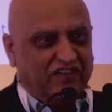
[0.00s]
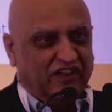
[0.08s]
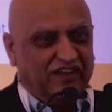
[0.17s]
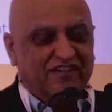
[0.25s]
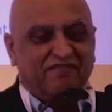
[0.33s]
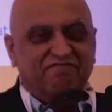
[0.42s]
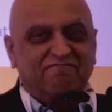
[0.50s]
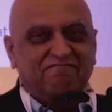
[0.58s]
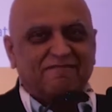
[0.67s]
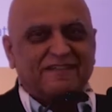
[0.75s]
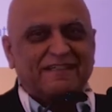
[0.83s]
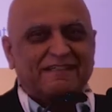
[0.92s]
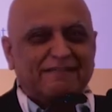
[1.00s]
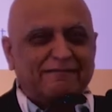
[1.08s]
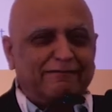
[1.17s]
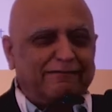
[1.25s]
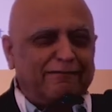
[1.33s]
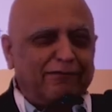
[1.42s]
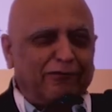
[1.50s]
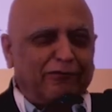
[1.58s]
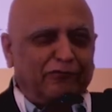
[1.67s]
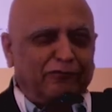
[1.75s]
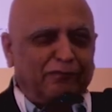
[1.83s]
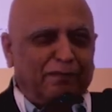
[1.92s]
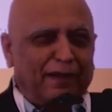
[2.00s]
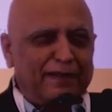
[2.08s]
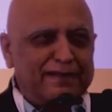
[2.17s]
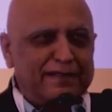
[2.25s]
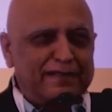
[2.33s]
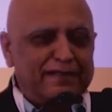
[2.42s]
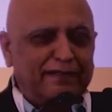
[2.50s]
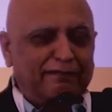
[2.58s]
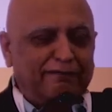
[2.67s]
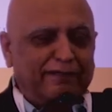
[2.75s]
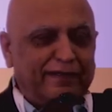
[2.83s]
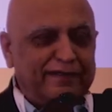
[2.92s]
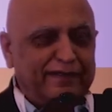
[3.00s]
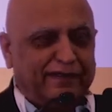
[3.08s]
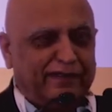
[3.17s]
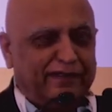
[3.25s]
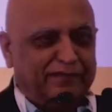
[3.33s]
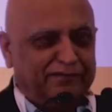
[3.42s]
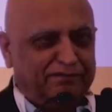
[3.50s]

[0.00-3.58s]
it, so those margins are going to get tiny.